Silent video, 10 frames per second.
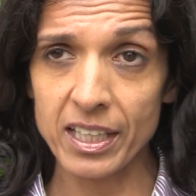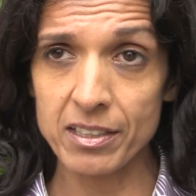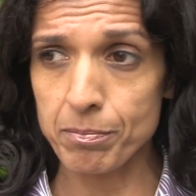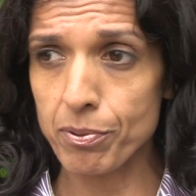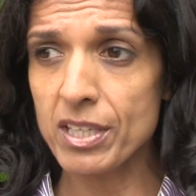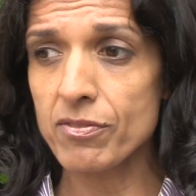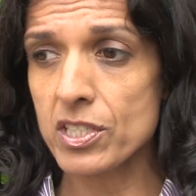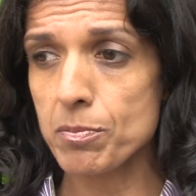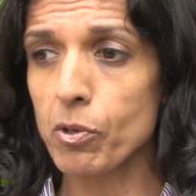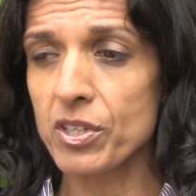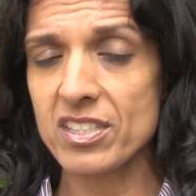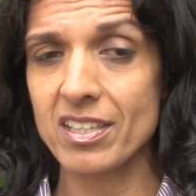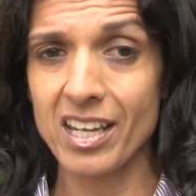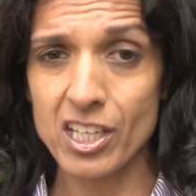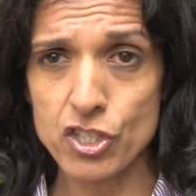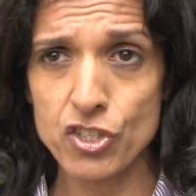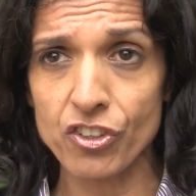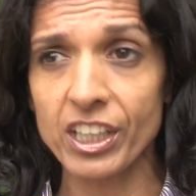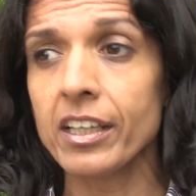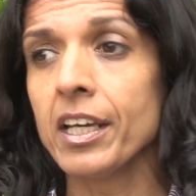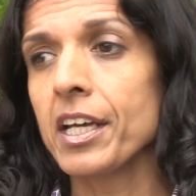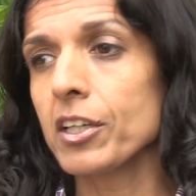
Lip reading: in previous points in history,